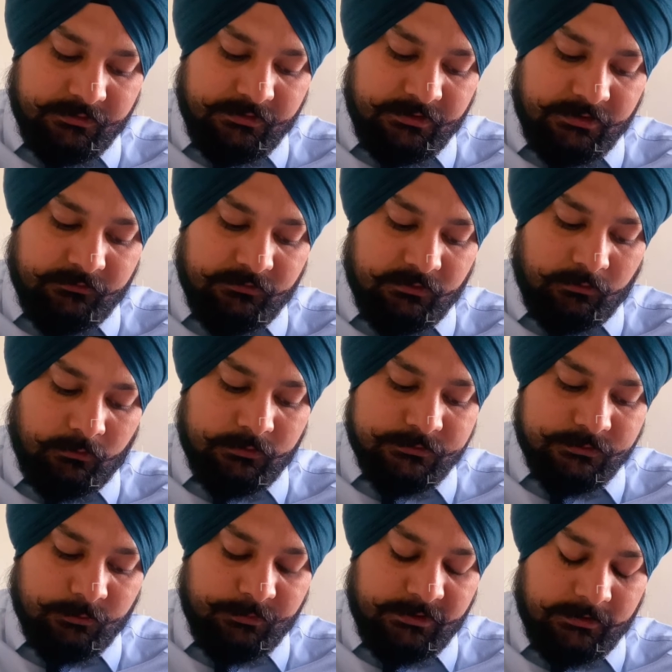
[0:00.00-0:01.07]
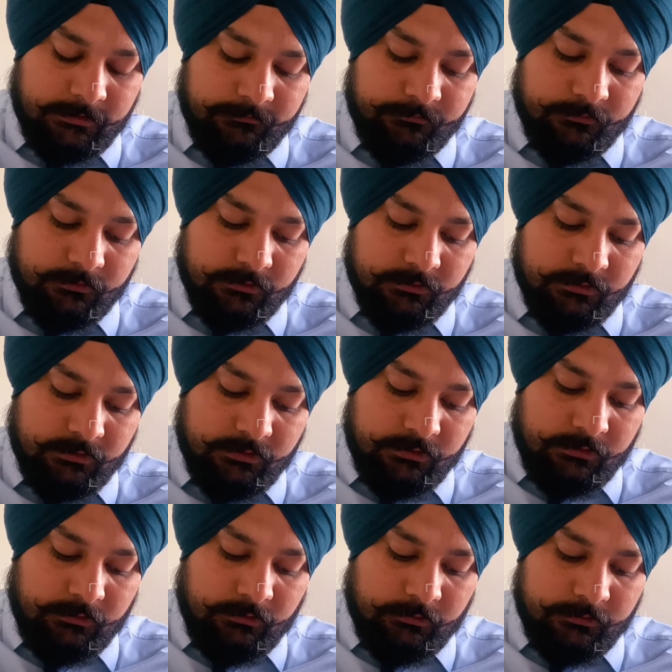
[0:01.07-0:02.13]
It will also be helpful
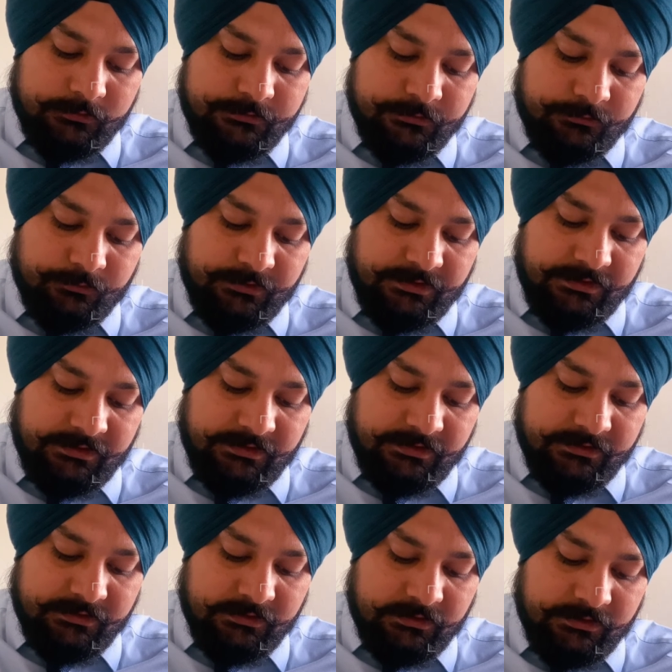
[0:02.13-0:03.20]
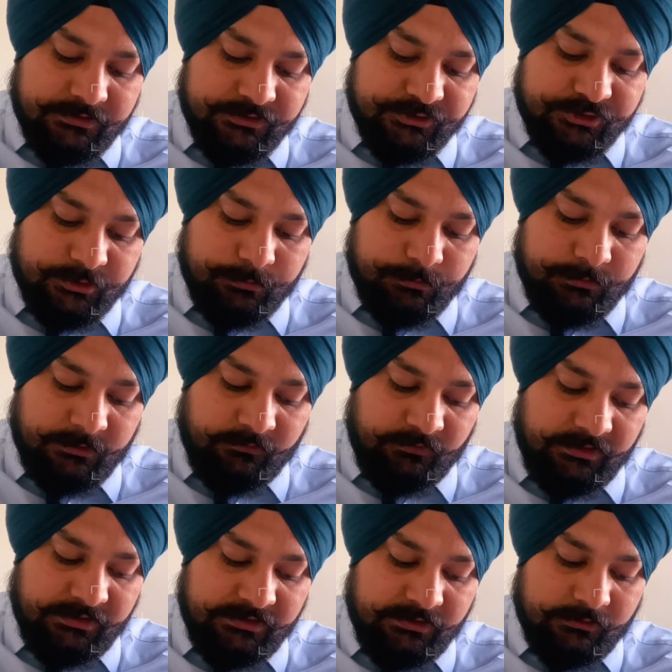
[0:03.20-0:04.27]
also to indicate the relationship
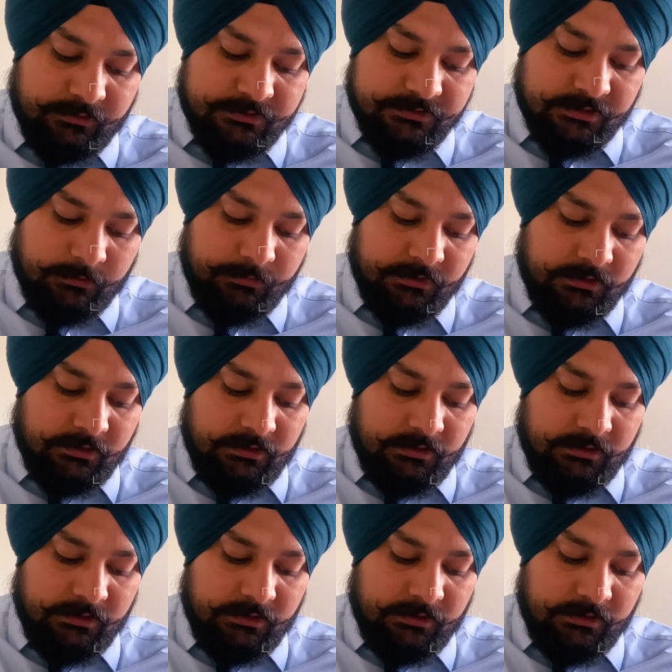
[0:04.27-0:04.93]
between the concept